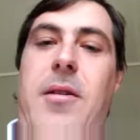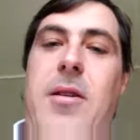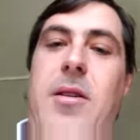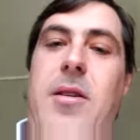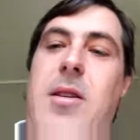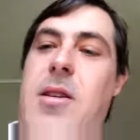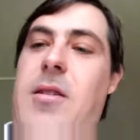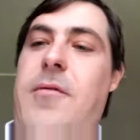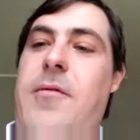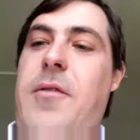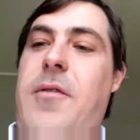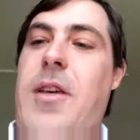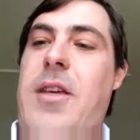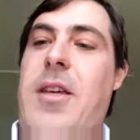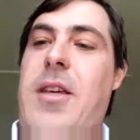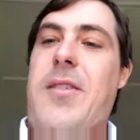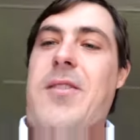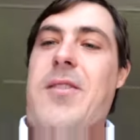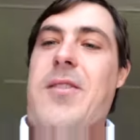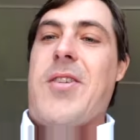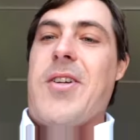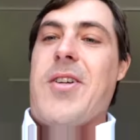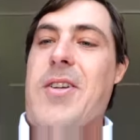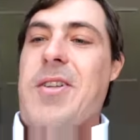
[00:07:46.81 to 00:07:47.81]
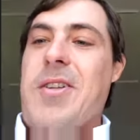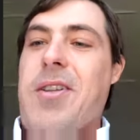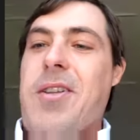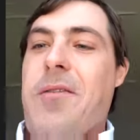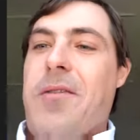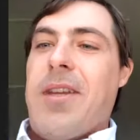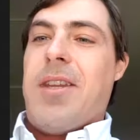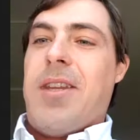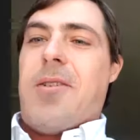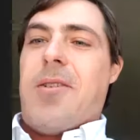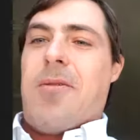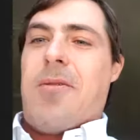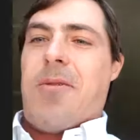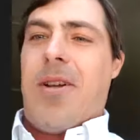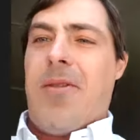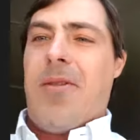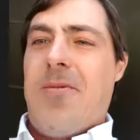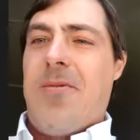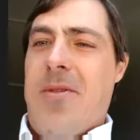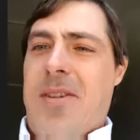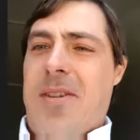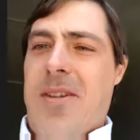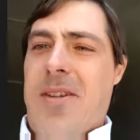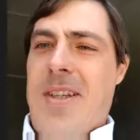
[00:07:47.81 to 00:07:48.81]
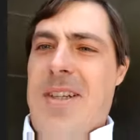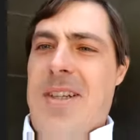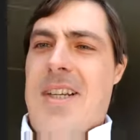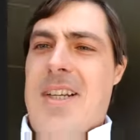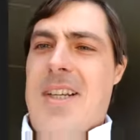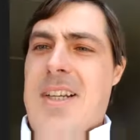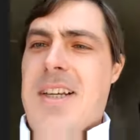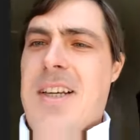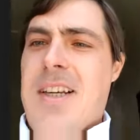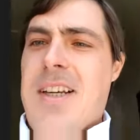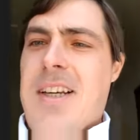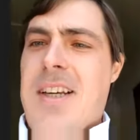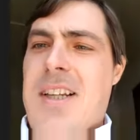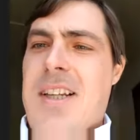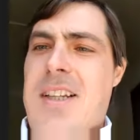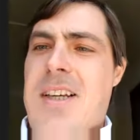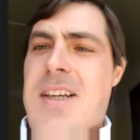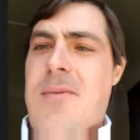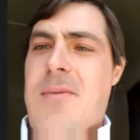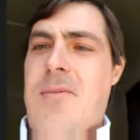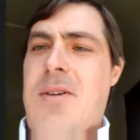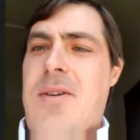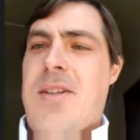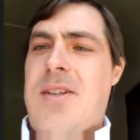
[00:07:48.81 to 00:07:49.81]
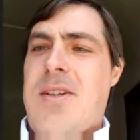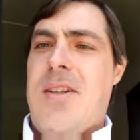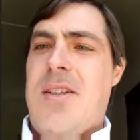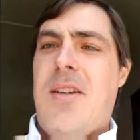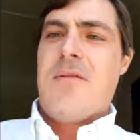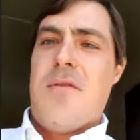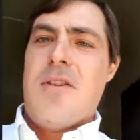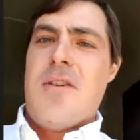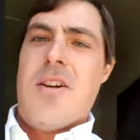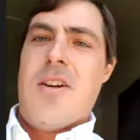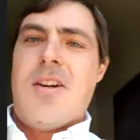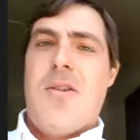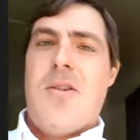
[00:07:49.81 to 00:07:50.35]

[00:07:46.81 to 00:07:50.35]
if I can turn the video around, let me see, if not,